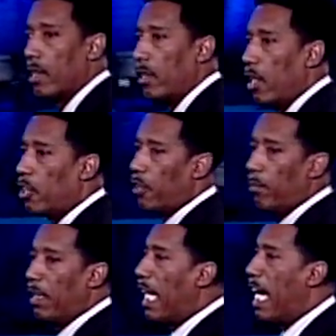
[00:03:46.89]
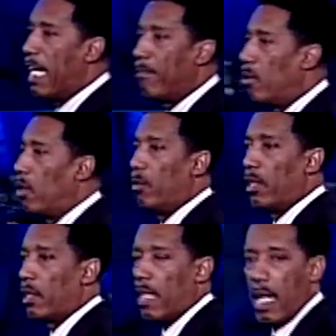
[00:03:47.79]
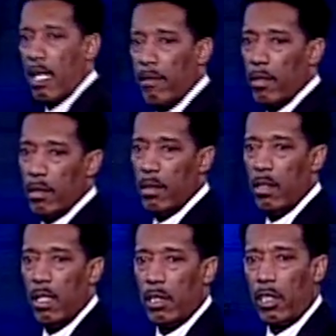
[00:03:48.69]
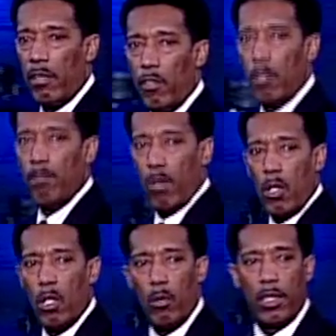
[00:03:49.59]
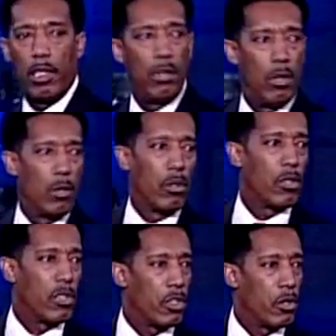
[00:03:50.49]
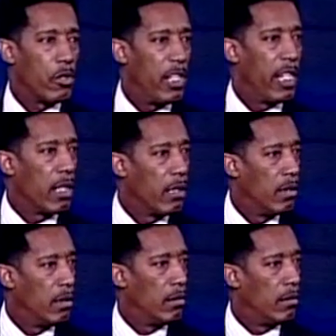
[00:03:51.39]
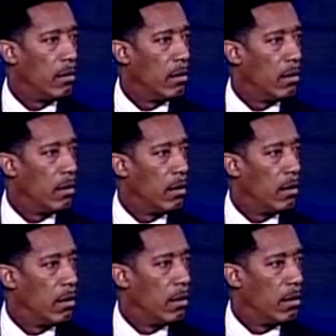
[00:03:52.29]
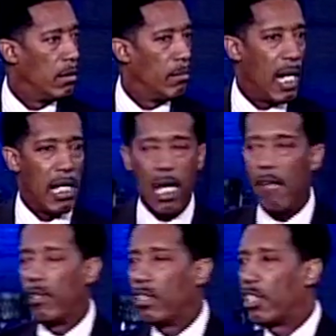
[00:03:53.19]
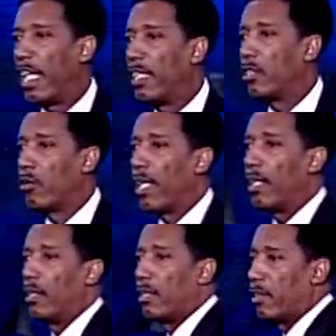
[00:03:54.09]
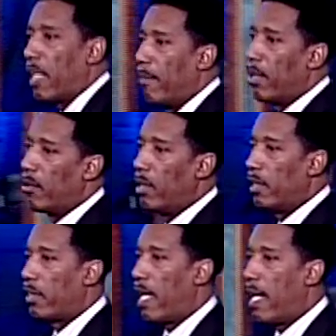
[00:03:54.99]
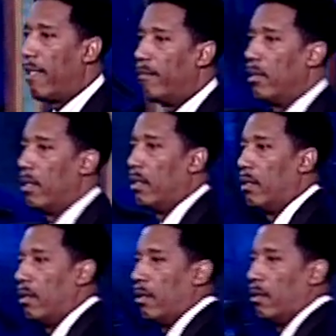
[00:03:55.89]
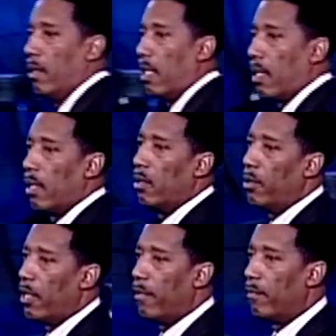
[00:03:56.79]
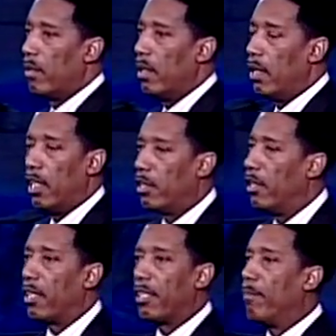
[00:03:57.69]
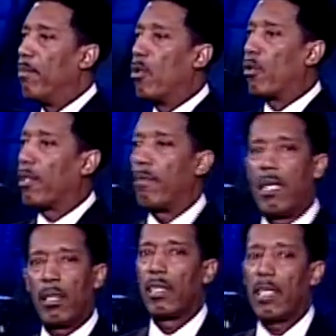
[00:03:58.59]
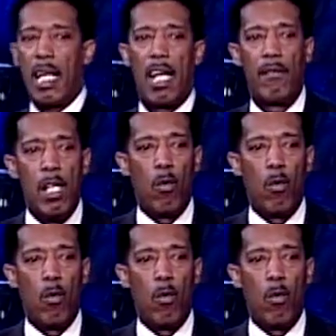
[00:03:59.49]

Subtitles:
There should be. I ain't bored with this life. See, if you're bored with it, you don't know it's a sure thing. My life has changed greatly since I've been on this side. Hallelujah. There's nothing bored about this life.